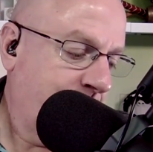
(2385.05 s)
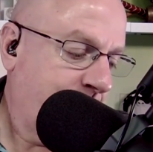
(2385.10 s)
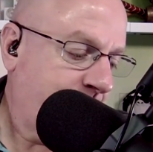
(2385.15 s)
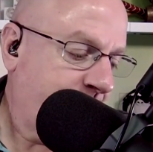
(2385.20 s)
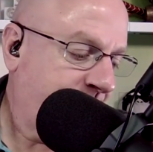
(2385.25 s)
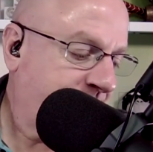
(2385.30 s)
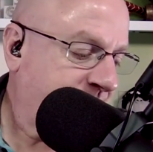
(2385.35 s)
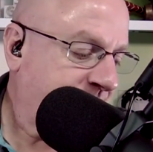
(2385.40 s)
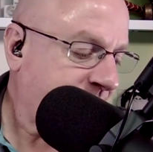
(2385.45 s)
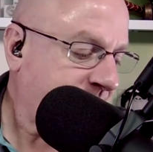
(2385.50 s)

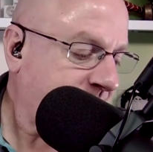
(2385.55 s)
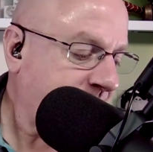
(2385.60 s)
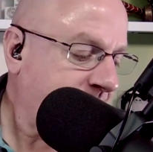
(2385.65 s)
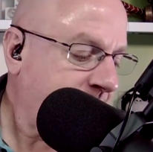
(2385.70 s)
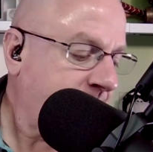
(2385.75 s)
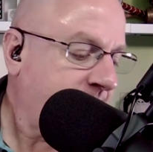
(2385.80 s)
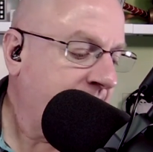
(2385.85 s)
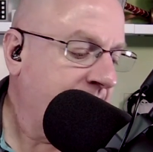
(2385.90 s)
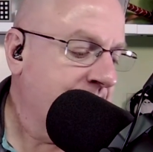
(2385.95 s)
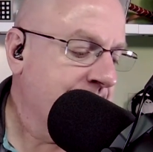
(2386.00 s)
in Phoenix
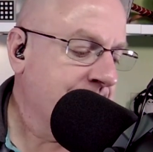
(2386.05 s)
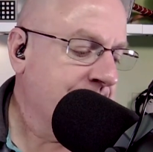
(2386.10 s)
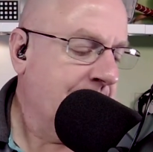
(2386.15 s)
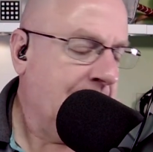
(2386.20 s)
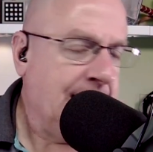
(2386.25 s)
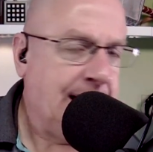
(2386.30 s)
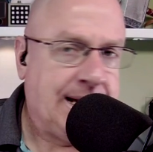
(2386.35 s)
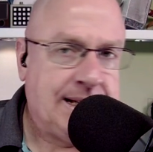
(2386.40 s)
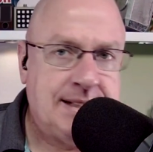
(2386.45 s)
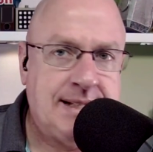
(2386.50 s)
right it's now. It's
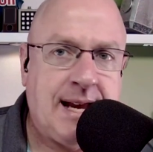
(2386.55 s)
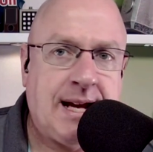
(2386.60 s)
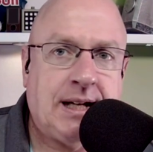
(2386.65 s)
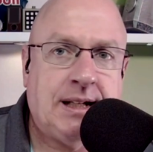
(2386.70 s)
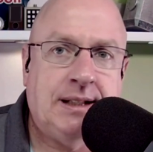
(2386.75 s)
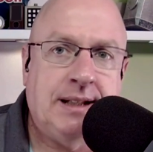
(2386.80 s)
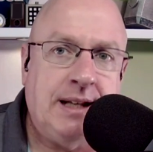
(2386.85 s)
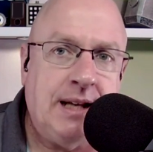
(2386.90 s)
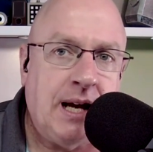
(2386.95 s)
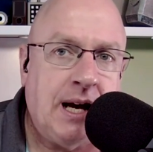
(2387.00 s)
not
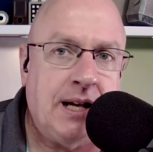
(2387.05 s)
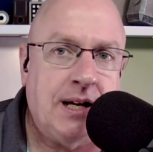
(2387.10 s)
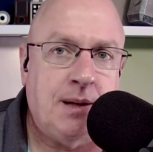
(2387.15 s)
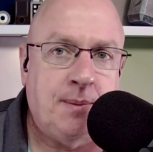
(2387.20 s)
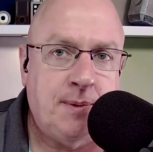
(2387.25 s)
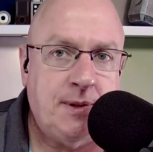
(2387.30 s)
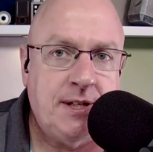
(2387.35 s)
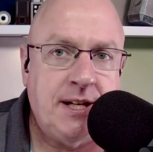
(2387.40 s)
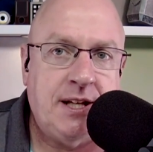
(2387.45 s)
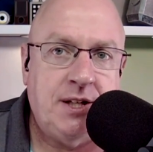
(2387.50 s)
exactly
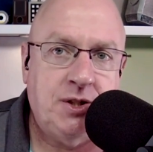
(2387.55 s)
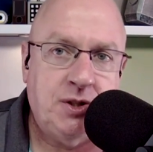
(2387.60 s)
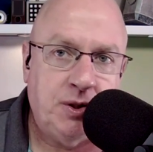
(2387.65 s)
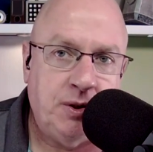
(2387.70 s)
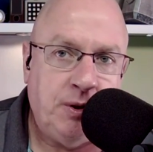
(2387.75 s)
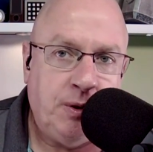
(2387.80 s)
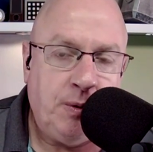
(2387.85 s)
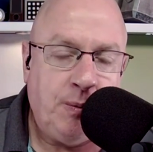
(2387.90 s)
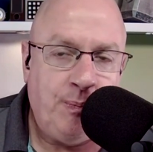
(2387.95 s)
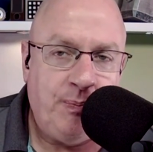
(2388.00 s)
100%
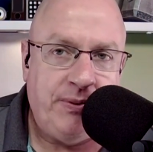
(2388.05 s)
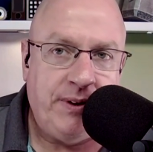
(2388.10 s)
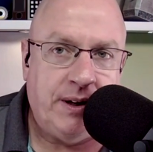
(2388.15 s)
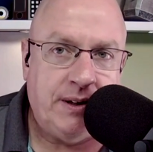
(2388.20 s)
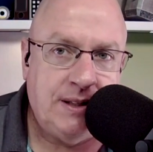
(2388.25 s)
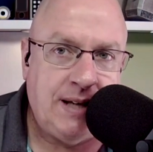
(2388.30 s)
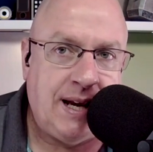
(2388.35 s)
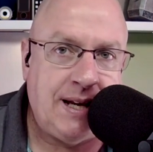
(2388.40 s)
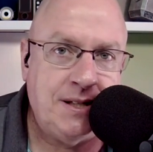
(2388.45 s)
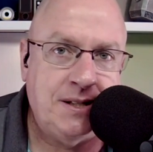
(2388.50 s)
true. They're
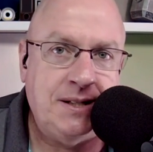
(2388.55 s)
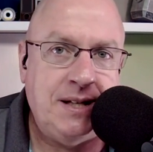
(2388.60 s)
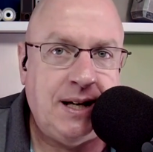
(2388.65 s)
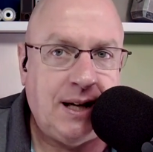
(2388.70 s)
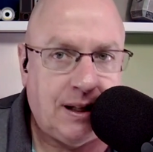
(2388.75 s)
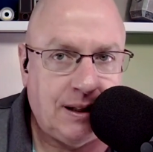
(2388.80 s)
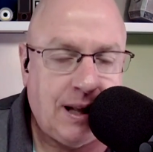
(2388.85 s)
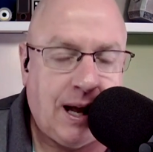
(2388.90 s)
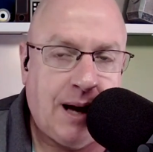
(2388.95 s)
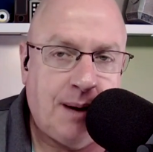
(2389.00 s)
testing
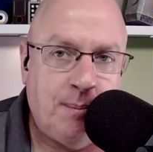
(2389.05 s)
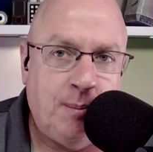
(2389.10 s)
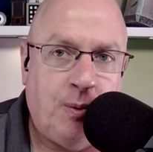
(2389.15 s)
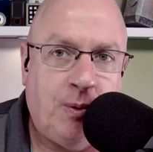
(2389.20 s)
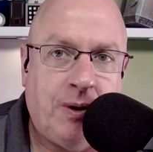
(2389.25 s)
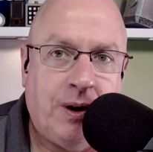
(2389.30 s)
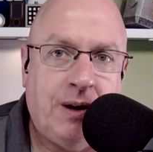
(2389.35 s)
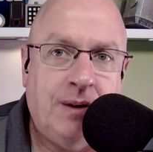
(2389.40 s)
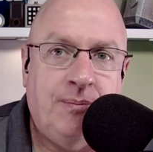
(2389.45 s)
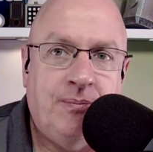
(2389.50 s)
a lot
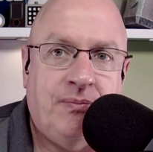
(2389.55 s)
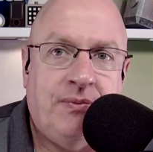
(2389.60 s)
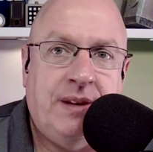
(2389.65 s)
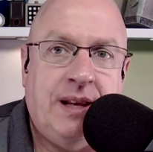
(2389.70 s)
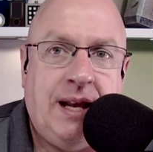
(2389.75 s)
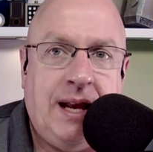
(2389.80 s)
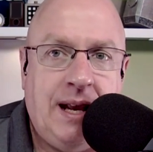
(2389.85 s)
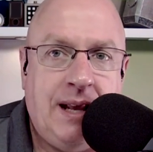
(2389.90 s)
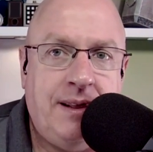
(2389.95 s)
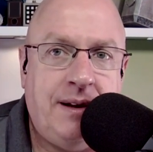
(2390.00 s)
more
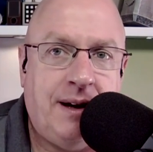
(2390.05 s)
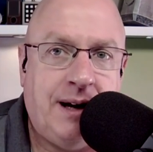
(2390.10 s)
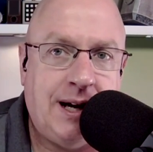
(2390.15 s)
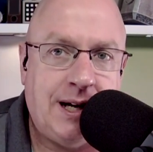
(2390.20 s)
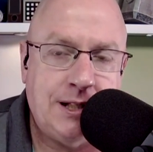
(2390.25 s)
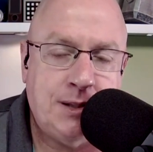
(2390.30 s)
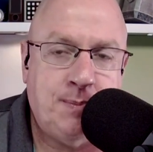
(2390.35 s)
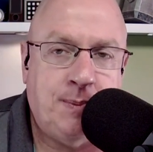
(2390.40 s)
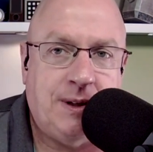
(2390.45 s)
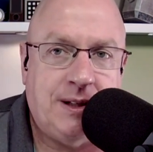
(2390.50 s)
and their
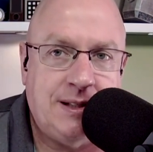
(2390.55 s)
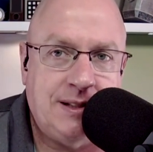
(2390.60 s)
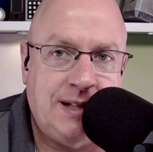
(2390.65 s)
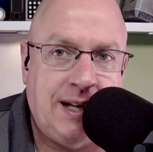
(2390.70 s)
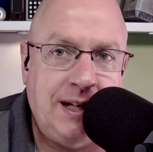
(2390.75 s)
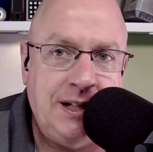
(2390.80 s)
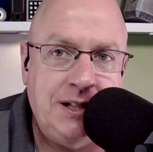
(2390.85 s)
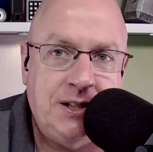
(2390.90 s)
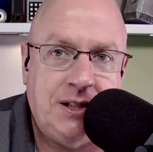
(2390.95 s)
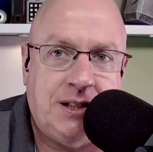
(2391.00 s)

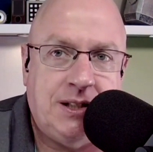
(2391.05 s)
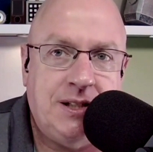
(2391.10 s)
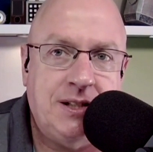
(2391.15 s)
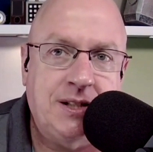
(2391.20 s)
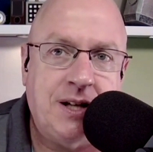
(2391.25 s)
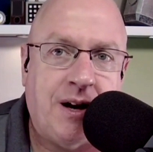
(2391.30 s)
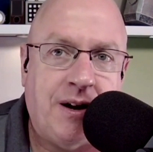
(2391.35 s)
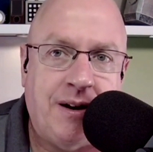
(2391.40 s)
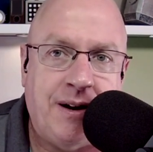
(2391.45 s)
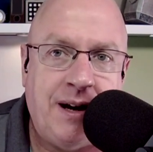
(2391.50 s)
hospitalizations
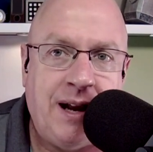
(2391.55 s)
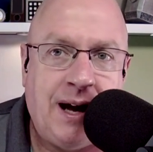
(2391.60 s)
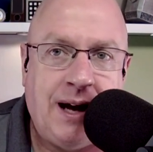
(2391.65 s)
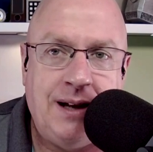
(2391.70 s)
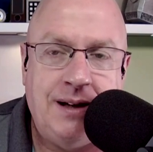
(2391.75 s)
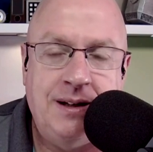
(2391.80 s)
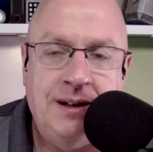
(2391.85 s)
are not